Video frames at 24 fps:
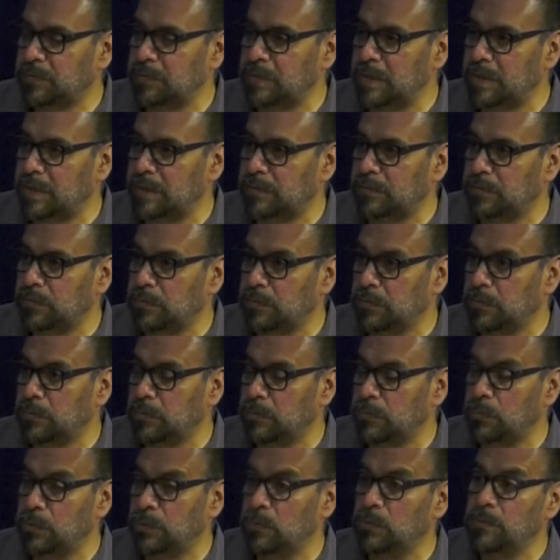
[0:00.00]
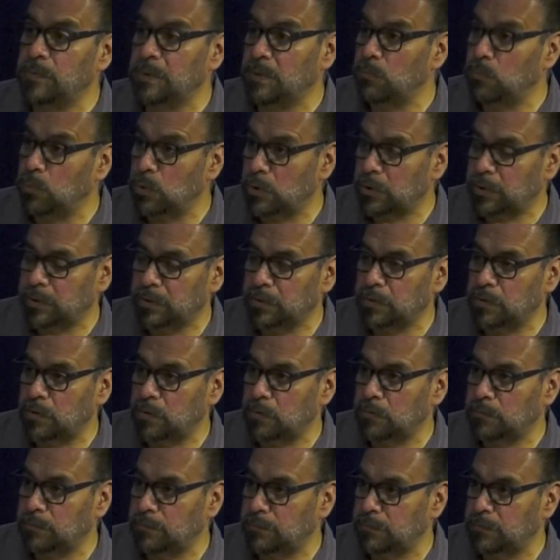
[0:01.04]
that you will be working
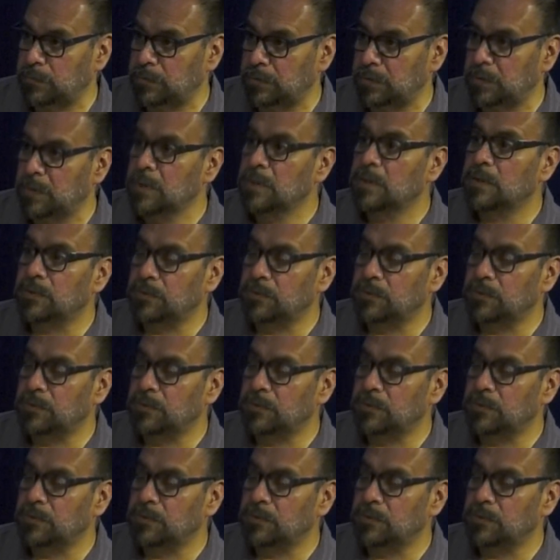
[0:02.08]
on for